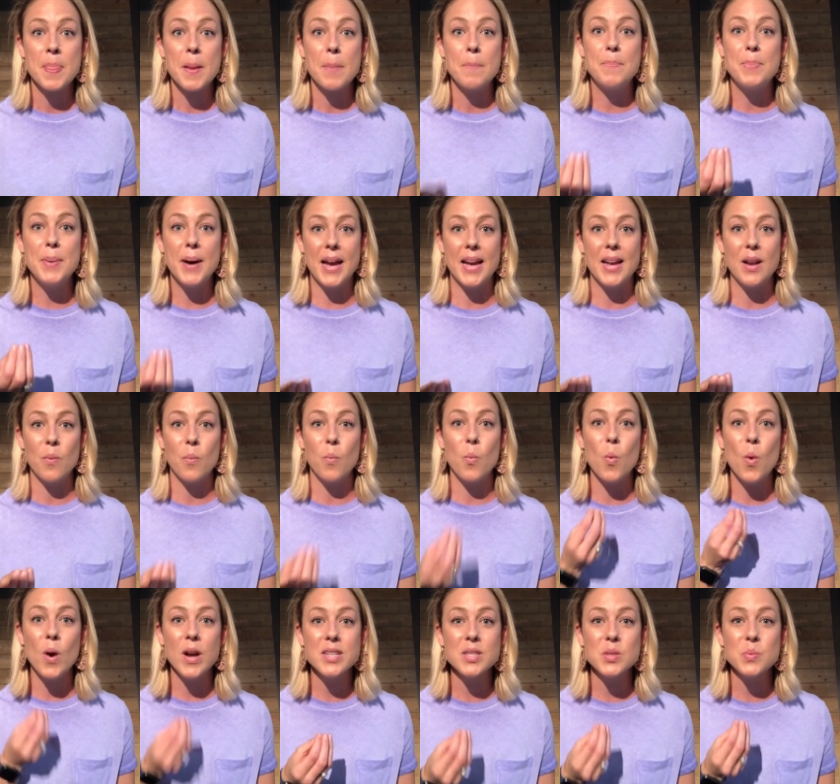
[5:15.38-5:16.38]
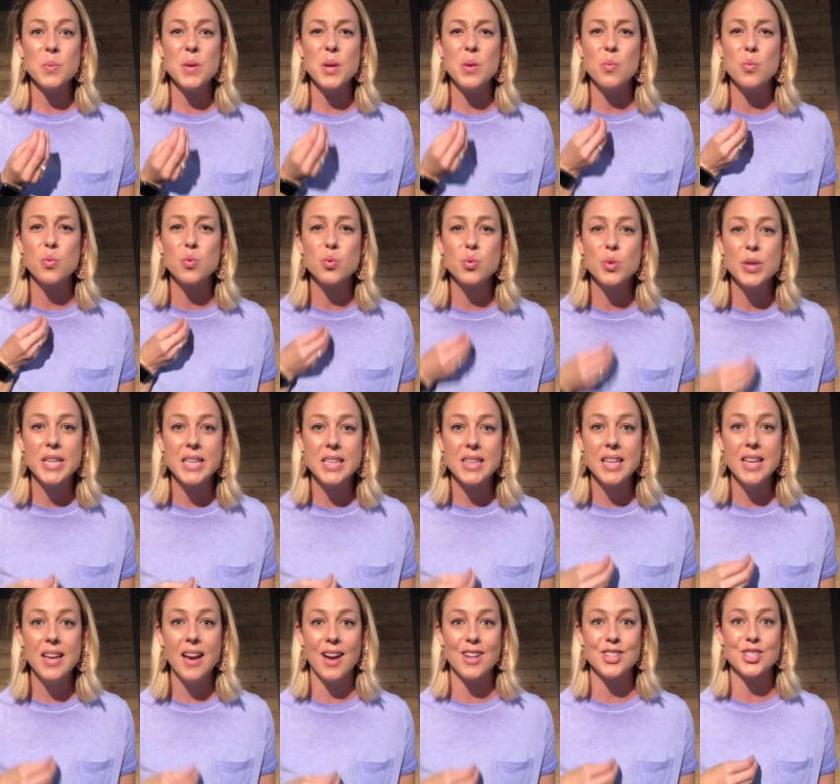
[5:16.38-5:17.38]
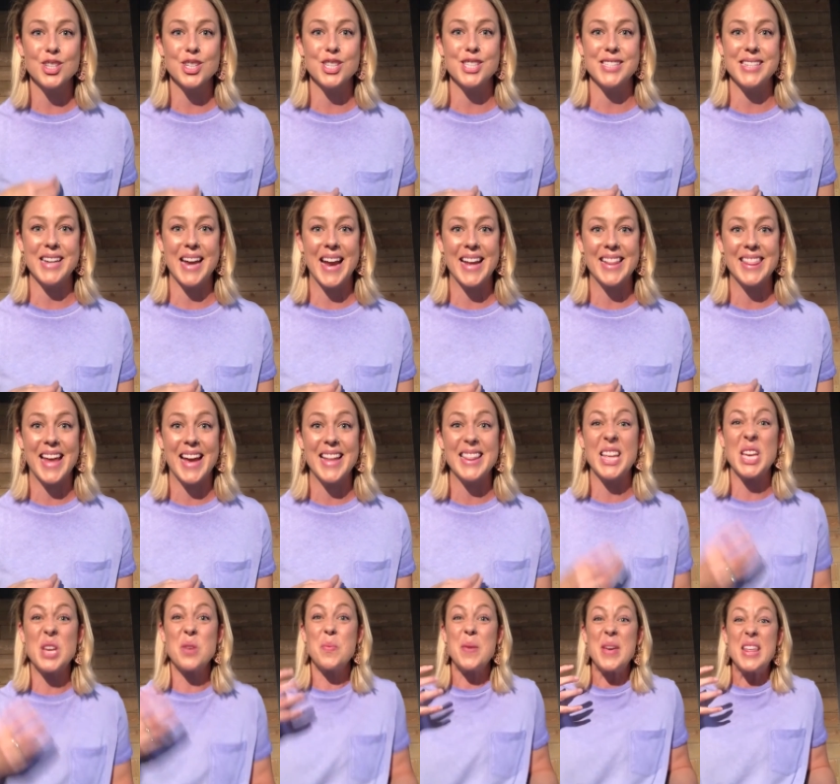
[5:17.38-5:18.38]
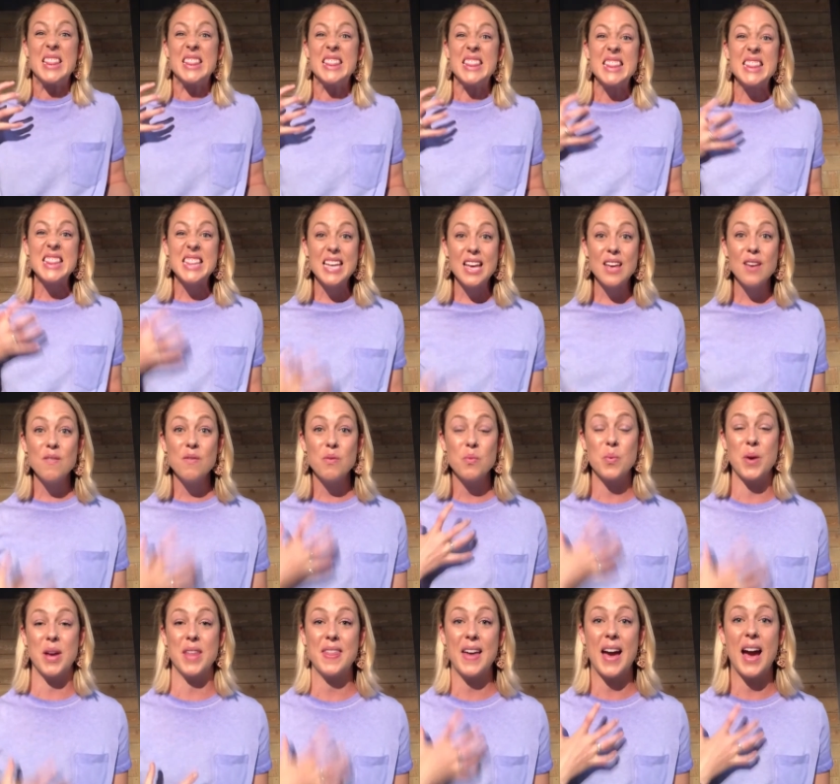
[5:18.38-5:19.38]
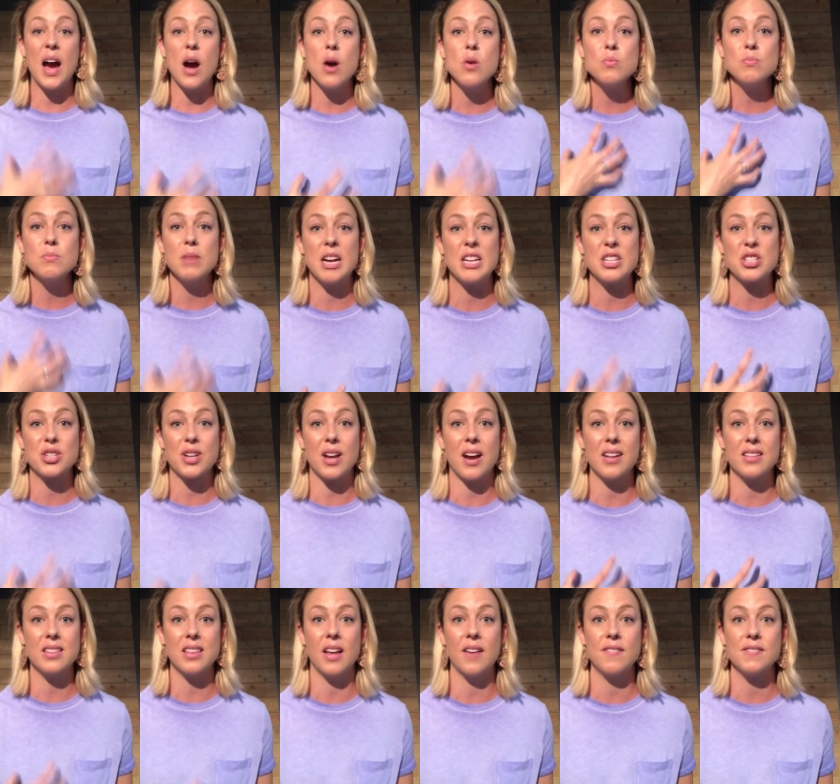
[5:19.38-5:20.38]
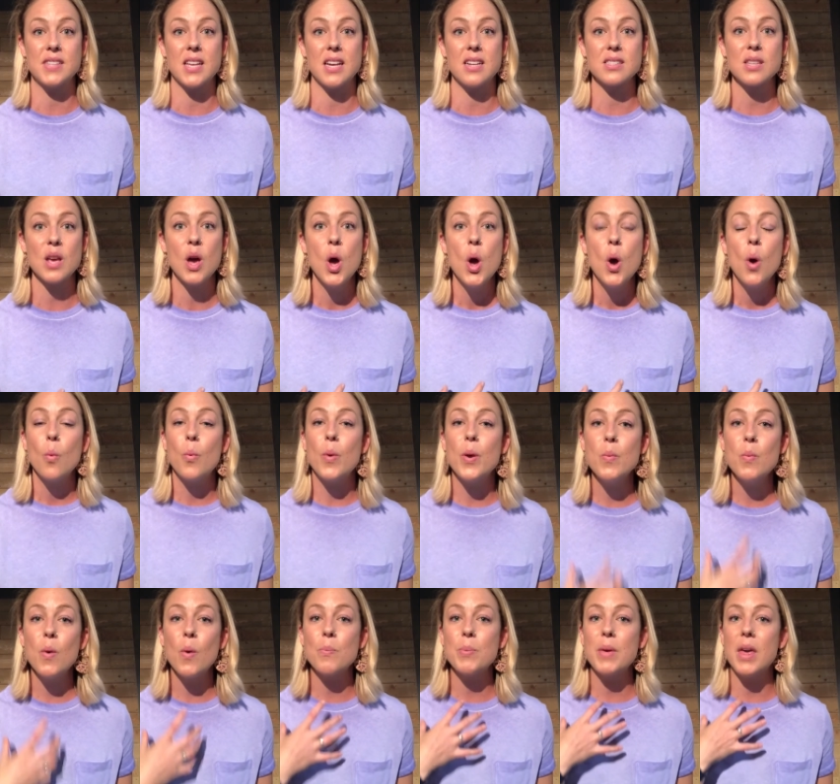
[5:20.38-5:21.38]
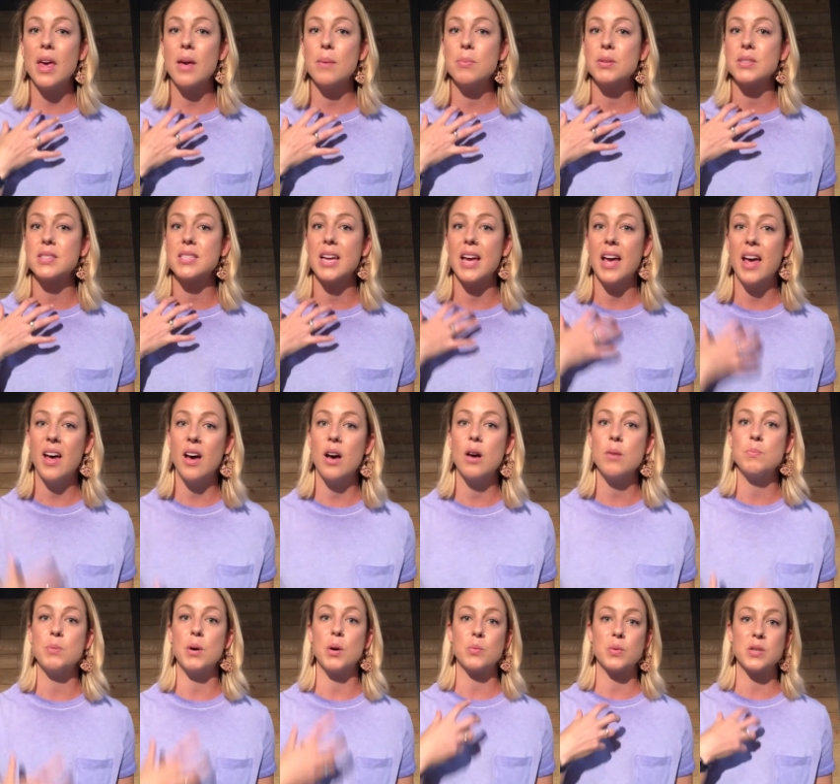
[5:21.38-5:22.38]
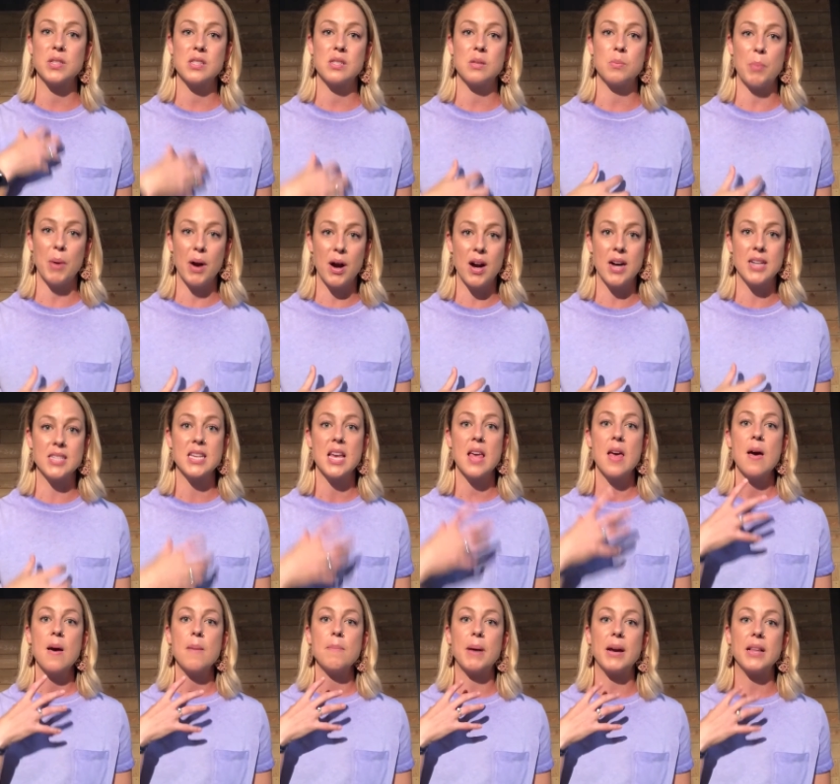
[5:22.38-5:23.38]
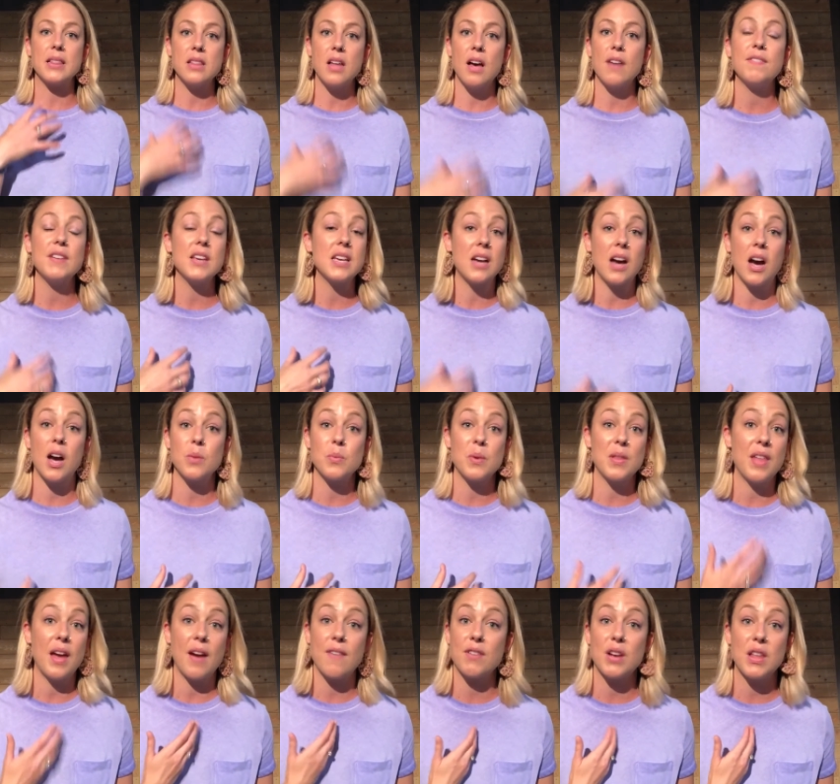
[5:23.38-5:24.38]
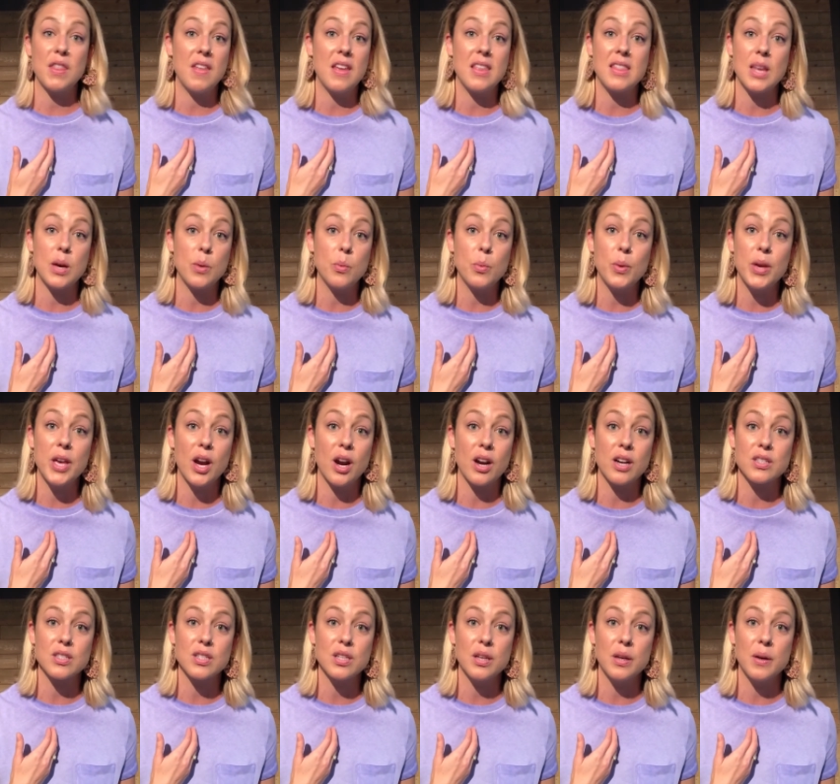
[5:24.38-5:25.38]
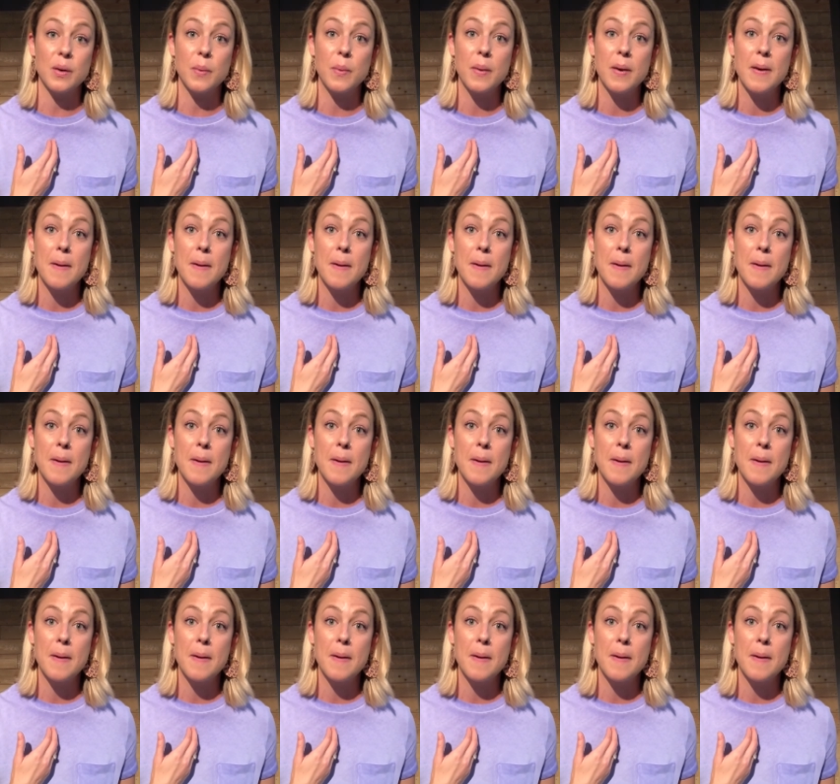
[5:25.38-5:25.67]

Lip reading: But once we really understand that, like we live with how much God loves us, we won't be able to help but respond by loving God with everything that we are too.